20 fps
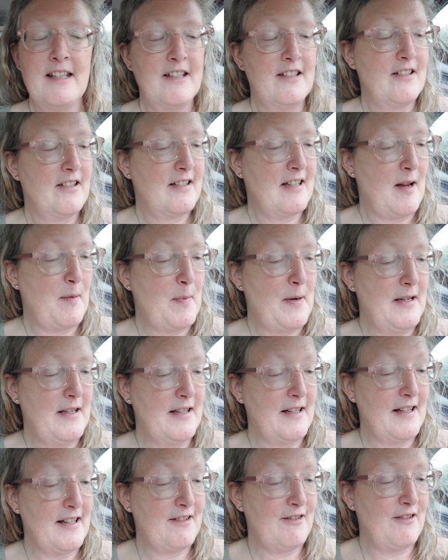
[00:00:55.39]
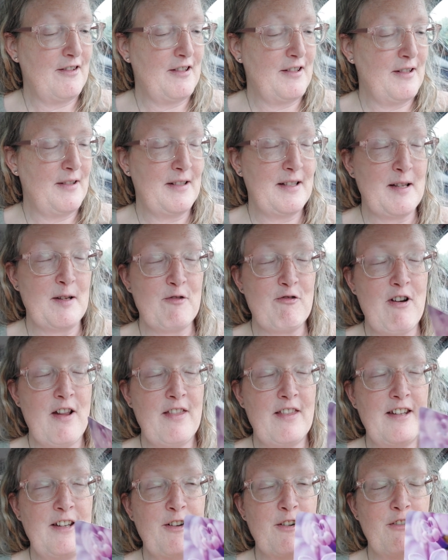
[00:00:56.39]
just tap into that, just
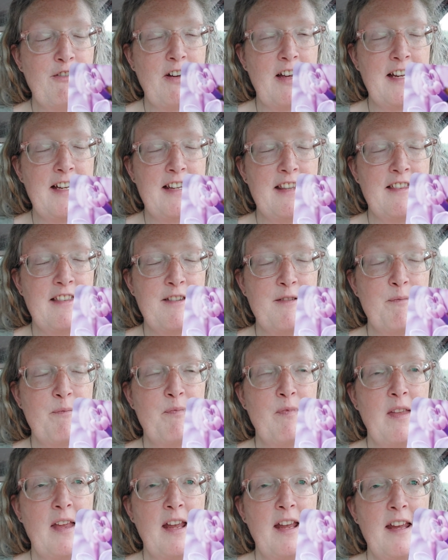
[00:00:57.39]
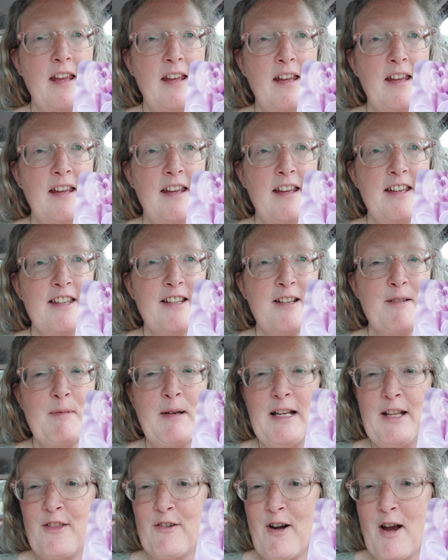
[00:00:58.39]
strengthen your faith. It's
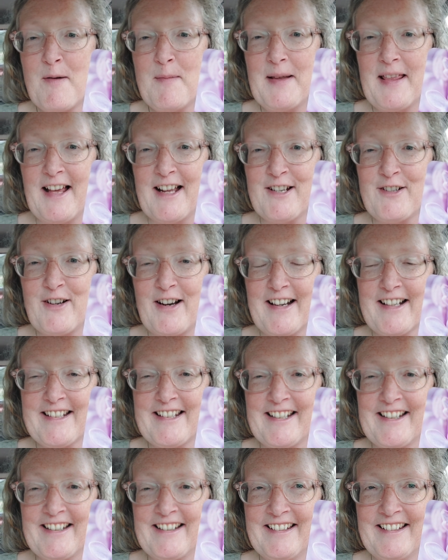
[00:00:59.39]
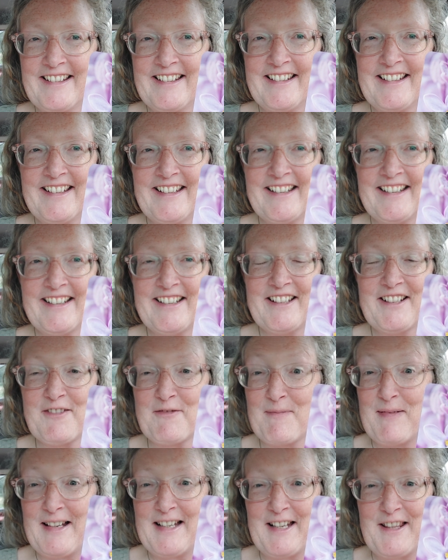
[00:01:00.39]
completely thrown me, that tractor. It's
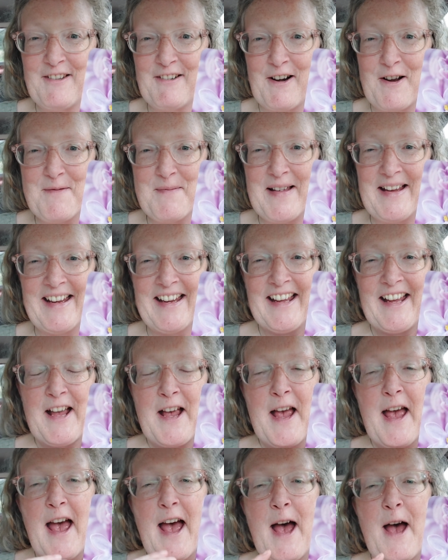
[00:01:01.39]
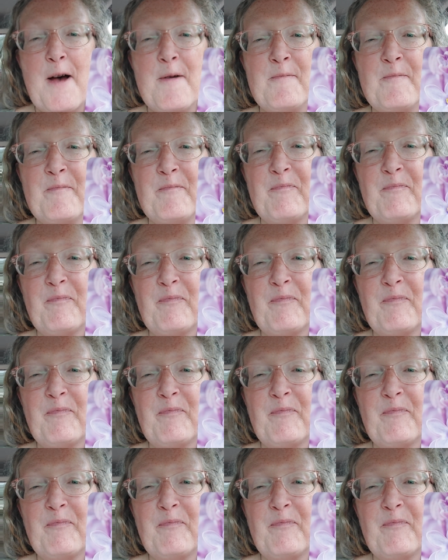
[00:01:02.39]
completely thrown me. Um,